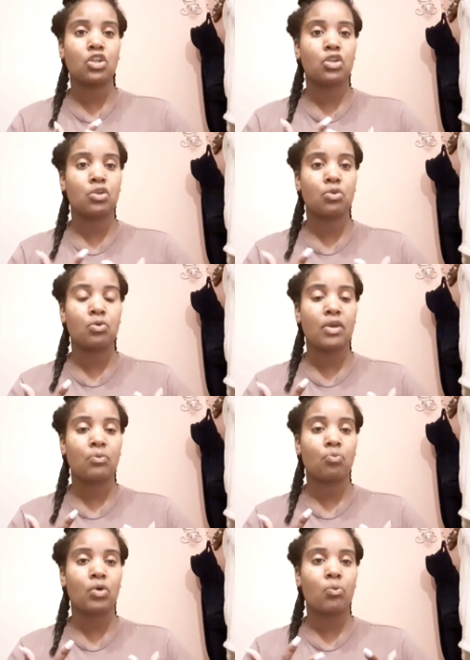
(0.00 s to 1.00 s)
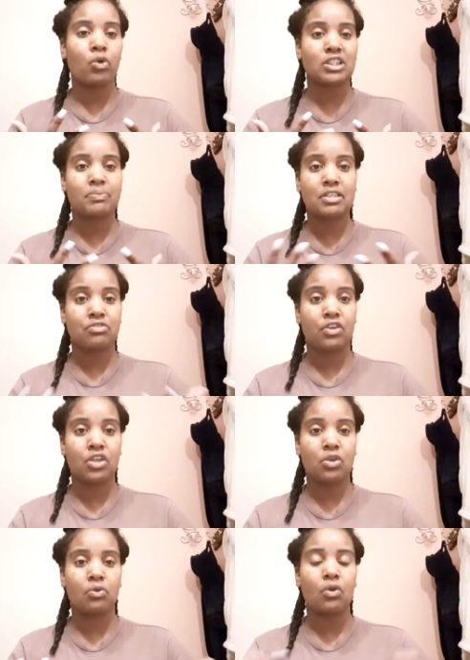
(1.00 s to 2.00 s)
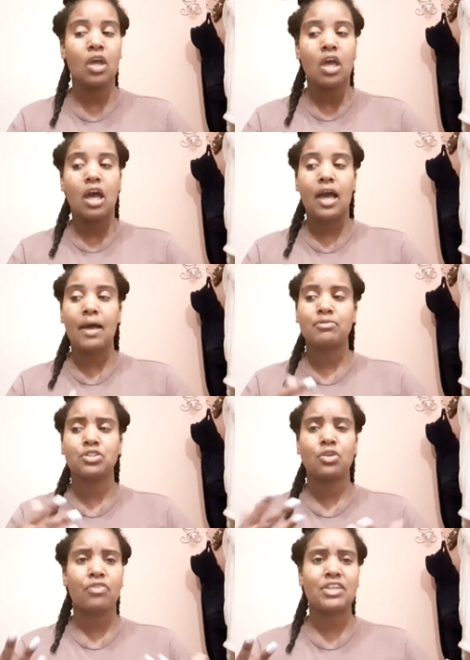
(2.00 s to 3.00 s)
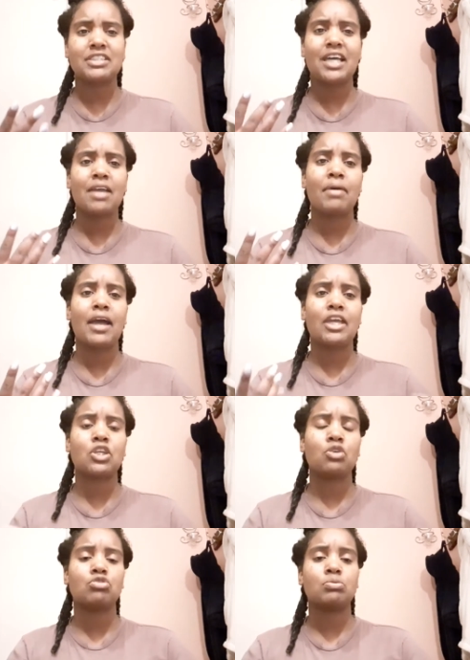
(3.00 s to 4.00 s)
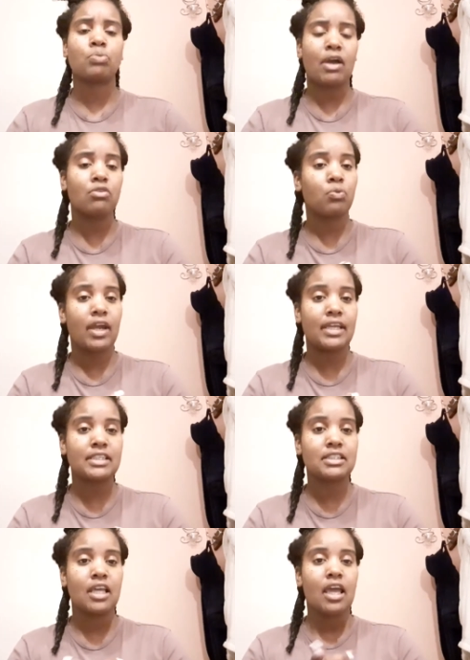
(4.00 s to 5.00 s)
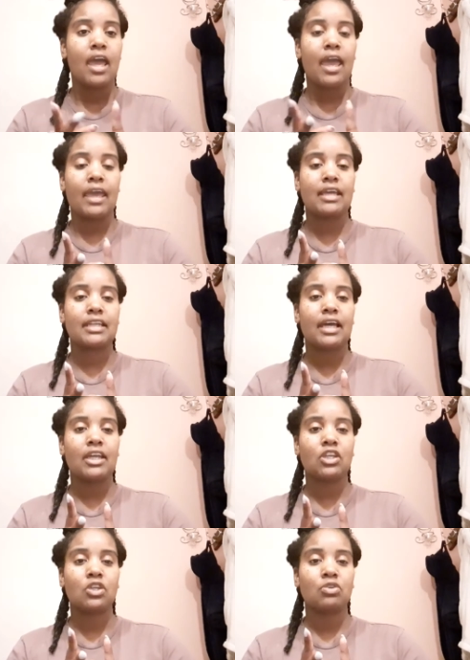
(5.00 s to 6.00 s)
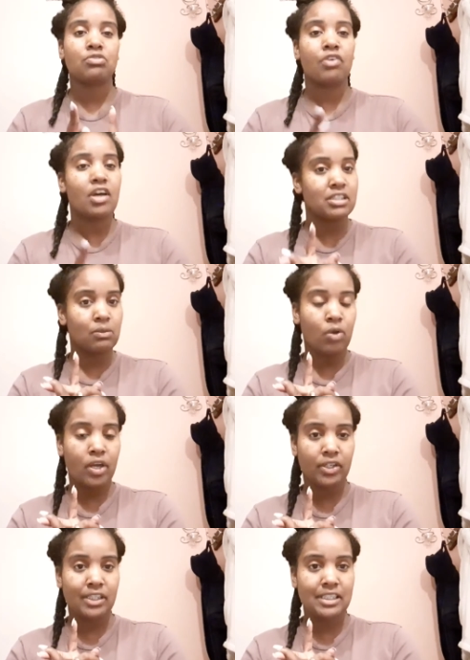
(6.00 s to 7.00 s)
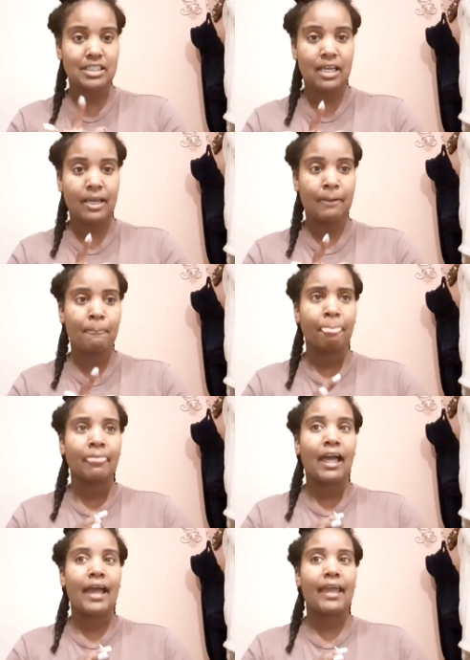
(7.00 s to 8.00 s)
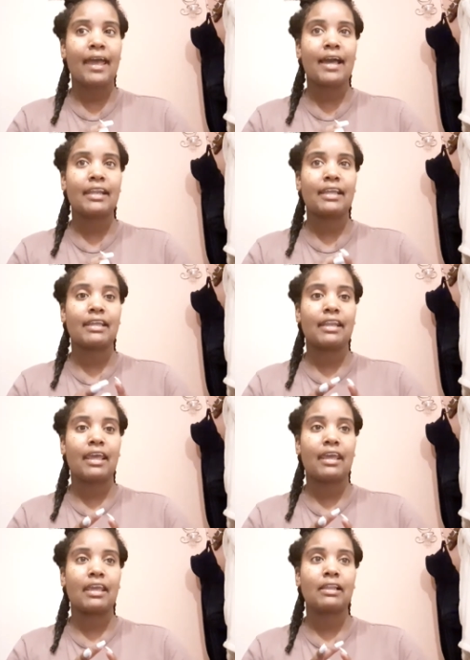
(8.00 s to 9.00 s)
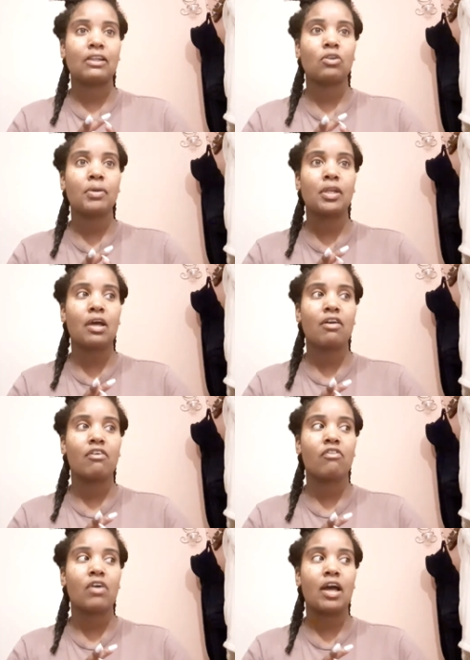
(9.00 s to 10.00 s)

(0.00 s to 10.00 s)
you and what works best for you. So this time I use brown rice, and I use faucet water this time. I added a little bit of